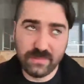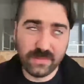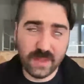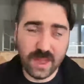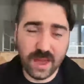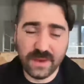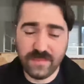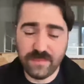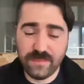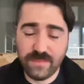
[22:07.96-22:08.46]

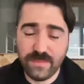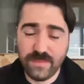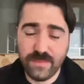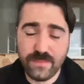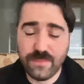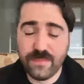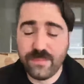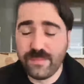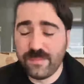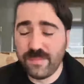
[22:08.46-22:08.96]
a
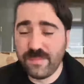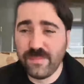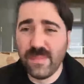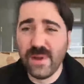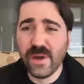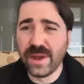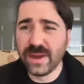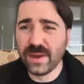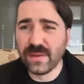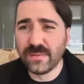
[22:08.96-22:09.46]

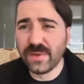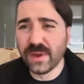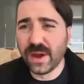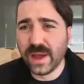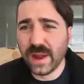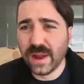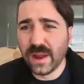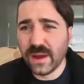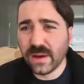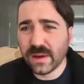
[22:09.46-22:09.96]
line of
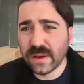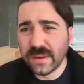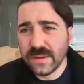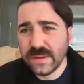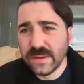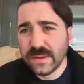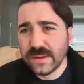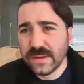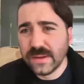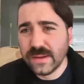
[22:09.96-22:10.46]
dialogue.
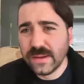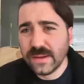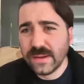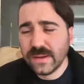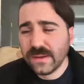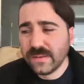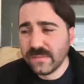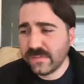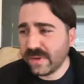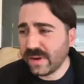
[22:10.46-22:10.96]

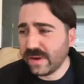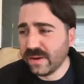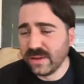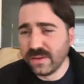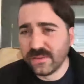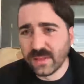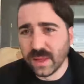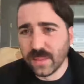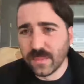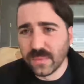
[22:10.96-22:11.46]
Fairly
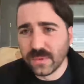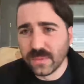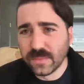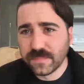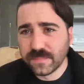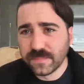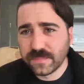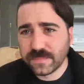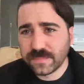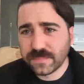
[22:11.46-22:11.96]
simple.
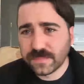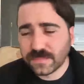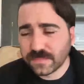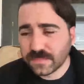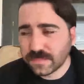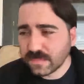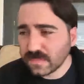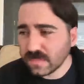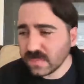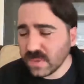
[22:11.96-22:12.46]

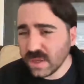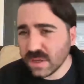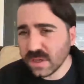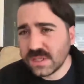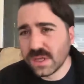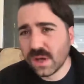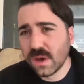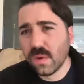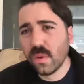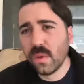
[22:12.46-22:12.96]

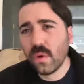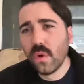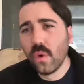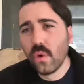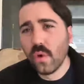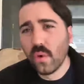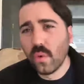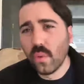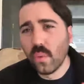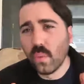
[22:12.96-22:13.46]
So
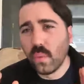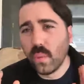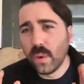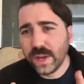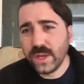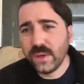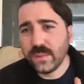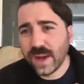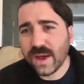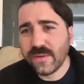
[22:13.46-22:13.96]
when
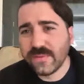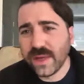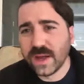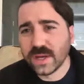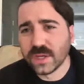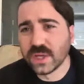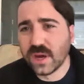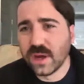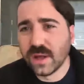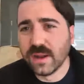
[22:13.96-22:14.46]
you have that
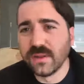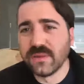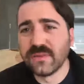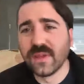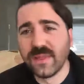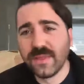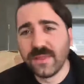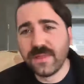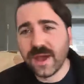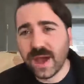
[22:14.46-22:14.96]
shot list,
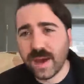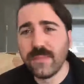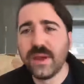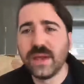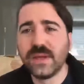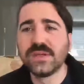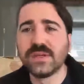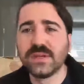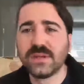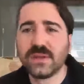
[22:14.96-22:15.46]
that
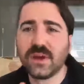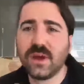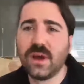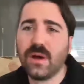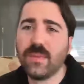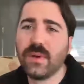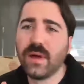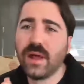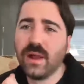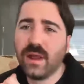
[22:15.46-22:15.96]
makes your
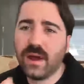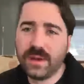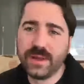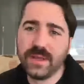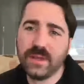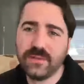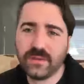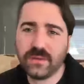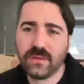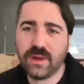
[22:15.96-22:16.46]
job a lot
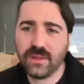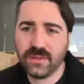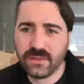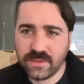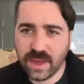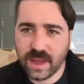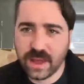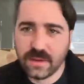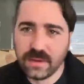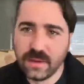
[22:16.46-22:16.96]
easier on
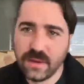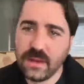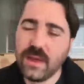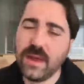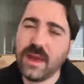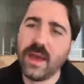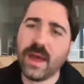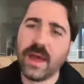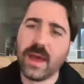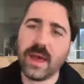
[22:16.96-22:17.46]
set.
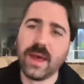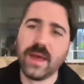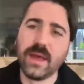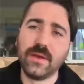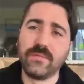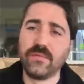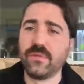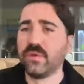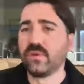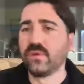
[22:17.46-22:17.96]

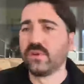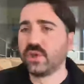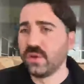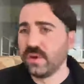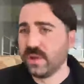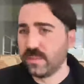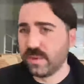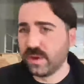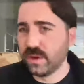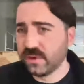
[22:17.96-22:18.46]
If you're
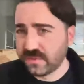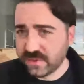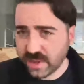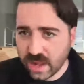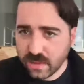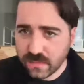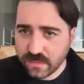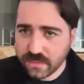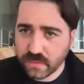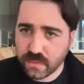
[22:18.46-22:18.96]
shooting by
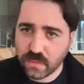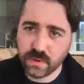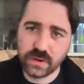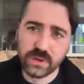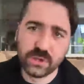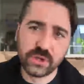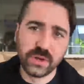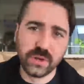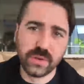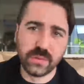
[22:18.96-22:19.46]
yourself or you're
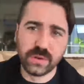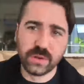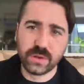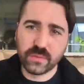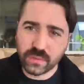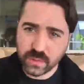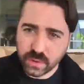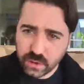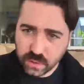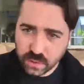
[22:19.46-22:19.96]
shooting with a
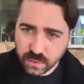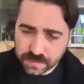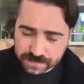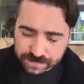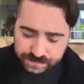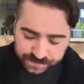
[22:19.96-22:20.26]
crew,